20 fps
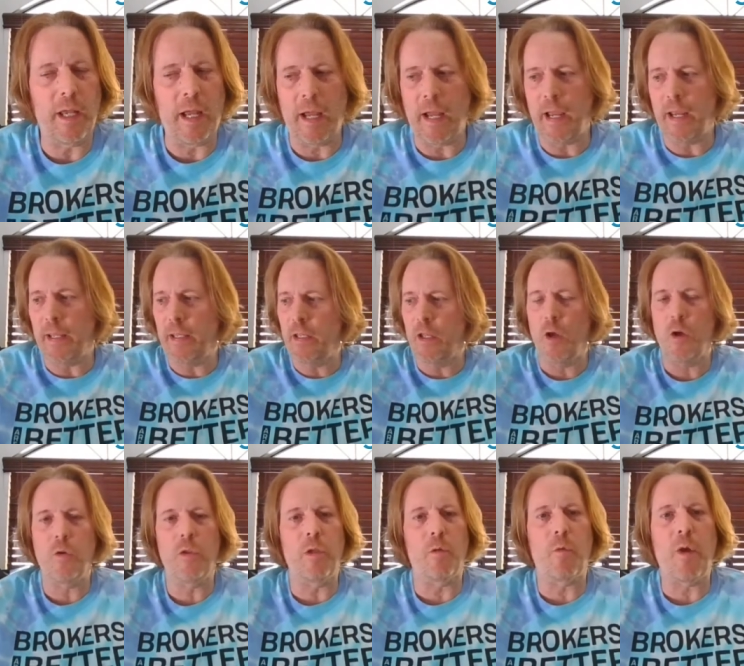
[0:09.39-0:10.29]
I
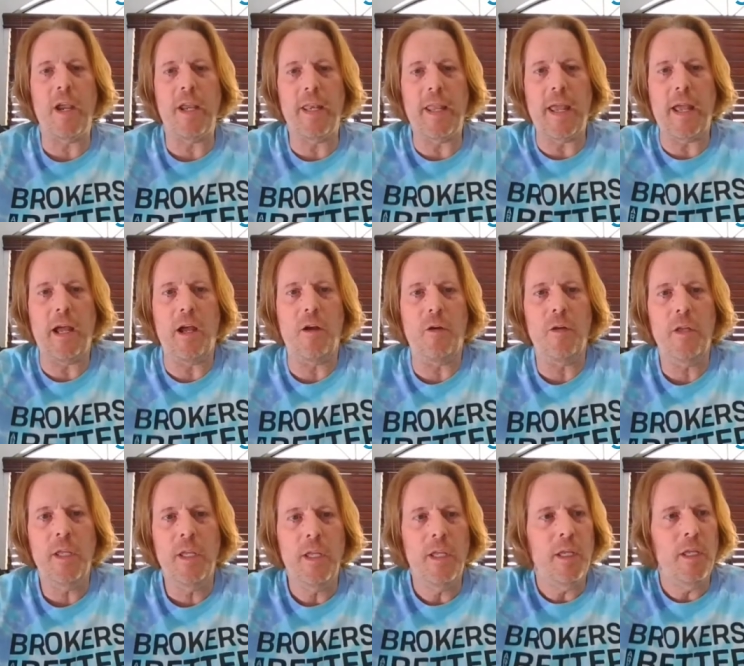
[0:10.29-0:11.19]
know that right now,
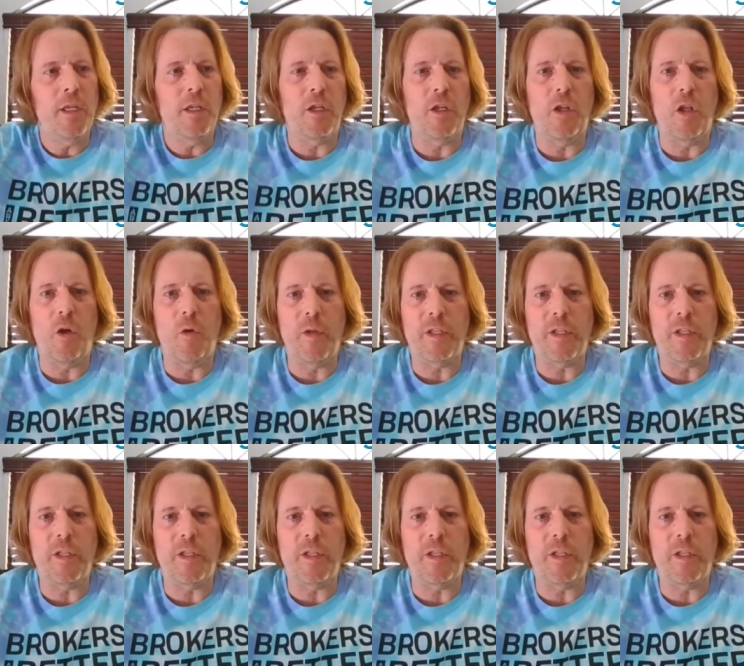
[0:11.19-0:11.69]
you know,